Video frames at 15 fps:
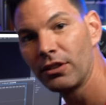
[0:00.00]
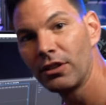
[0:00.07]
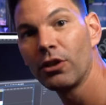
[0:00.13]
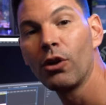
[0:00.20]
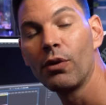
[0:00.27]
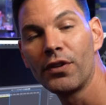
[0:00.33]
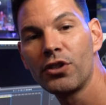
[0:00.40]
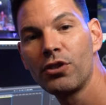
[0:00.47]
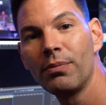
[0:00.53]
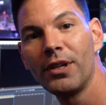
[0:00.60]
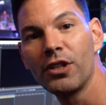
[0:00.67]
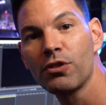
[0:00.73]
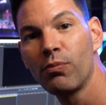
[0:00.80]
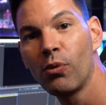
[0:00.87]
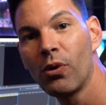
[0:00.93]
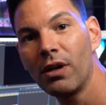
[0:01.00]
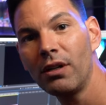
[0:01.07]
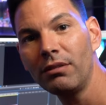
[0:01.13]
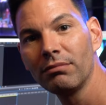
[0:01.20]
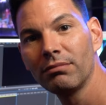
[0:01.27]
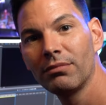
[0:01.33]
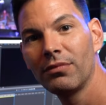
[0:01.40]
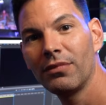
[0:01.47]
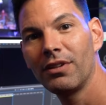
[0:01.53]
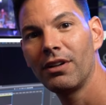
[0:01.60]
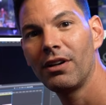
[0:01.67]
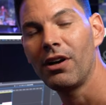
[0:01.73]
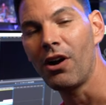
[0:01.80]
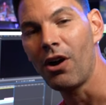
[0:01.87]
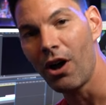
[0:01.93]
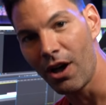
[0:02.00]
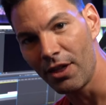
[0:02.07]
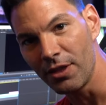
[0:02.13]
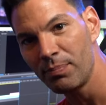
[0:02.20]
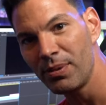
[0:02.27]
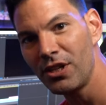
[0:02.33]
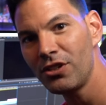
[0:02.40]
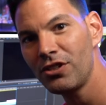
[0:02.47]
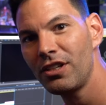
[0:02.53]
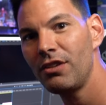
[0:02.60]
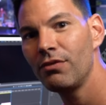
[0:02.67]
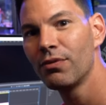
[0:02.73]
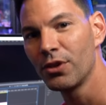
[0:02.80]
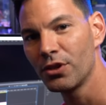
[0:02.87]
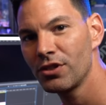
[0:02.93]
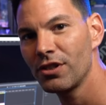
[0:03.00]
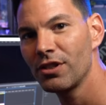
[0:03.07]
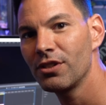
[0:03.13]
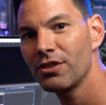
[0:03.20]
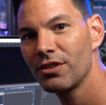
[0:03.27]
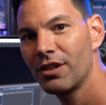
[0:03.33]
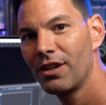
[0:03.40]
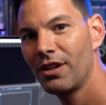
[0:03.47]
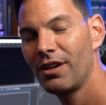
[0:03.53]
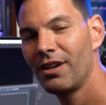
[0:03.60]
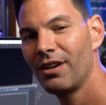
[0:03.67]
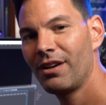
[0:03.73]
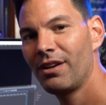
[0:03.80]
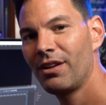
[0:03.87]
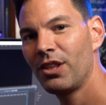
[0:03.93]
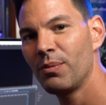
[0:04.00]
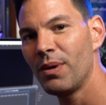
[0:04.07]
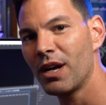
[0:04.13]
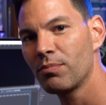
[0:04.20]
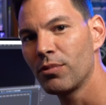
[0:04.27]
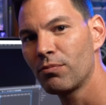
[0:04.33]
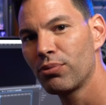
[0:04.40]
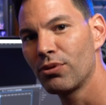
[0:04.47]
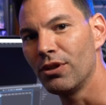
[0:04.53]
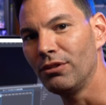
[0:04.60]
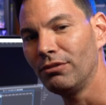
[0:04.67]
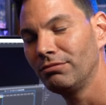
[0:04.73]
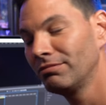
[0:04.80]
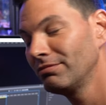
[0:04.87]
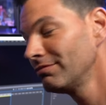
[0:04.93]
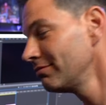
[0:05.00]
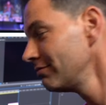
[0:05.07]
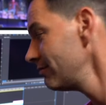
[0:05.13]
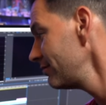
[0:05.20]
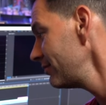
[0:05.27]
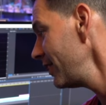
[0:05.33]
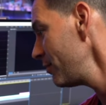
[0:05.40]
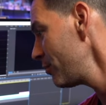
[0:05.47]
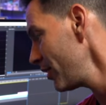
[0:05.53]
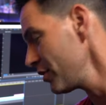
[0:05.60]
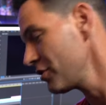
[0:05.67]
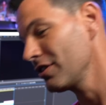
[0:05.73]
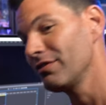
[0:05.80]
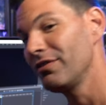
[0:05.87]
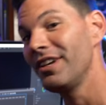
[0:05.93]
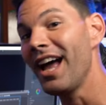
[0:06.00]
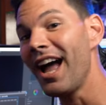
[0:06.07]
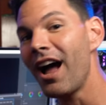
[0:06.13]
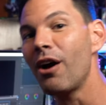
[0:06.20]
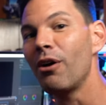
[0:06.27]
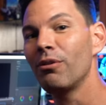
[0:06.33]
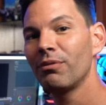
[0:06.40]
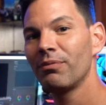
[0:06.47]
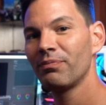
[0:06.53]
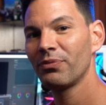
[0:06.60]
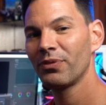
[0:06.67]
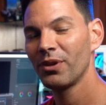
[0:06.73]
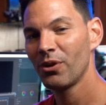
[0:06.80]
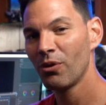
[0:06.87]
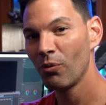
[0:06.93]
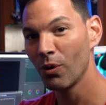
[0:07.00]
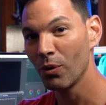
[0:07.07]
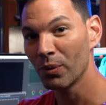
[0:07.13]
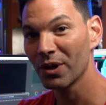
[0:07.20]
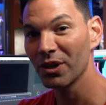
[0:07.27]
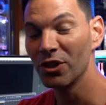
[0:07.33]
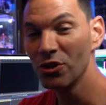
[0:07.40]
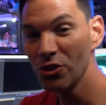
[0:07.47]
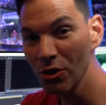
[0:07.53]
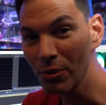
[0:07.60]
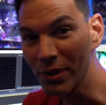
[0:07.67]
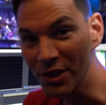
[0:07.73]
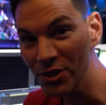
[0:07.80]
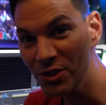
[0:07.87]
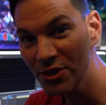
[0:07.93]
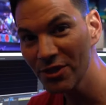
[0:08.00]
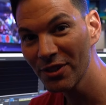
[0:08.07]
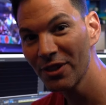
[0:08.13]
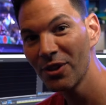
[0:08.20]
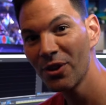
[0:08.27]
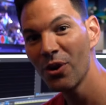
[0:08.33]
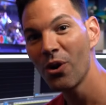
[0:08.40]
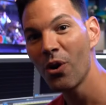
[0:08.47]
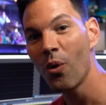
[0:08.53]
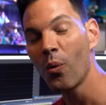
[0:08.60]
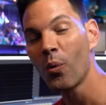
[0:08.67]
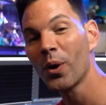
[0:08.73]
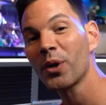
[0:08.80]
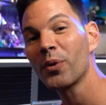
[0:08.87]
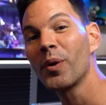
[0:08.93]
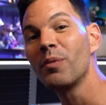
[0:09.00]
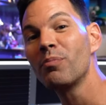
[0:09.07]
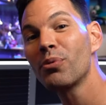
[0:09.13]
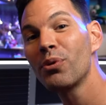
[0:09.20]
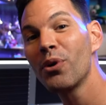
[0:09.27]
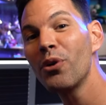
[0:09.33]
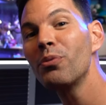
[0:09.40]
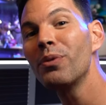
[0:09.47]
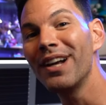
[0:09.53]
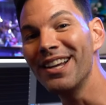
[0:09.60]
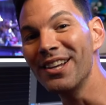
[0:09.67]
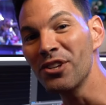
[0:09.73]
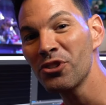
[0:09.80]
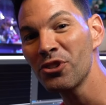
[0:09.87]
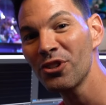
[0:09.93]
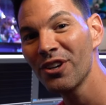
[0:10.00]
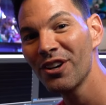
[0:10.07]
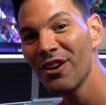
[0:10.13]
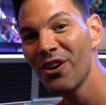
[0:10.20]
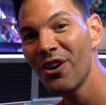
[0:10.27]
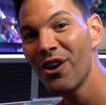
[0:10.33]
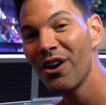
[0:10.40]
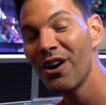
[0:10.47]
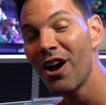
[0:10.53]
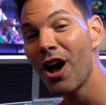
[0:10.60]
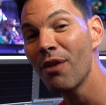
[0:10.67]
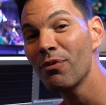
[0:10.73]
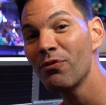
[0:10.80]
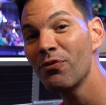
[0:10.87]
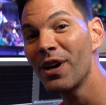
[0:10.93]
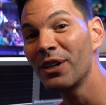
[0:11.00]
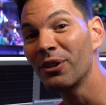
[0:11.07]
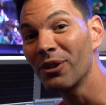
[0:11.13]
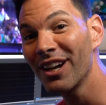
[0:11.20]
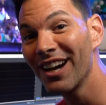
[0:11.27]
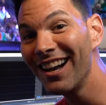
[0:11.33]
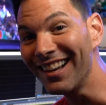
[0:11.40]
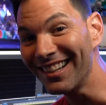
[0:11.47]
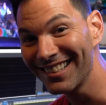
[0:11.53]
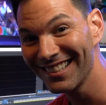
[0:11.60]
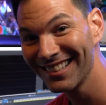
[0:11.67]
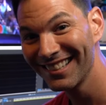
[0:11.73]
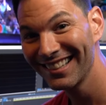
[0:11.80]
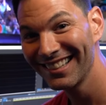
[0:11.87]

a little over 2 minutes more on the PC versus the MacBook Pro. Impressive. Now, what we're gonna do is, we're gonna run ProRes off of Final Cut